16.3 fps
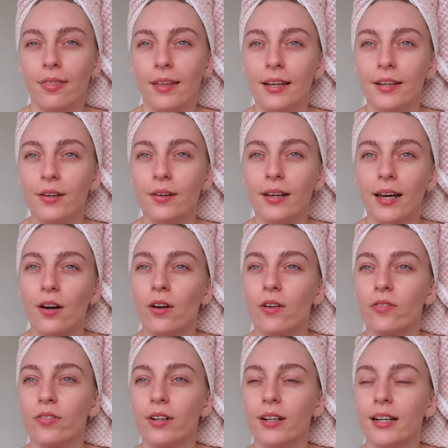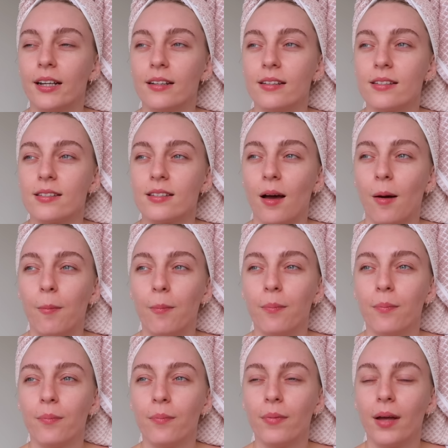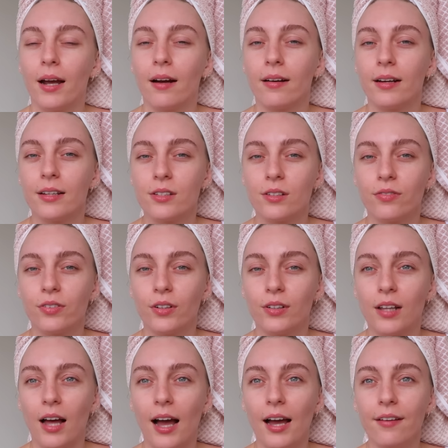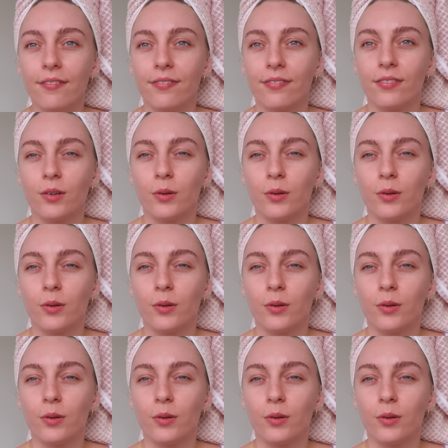think you get over it in some areas of your life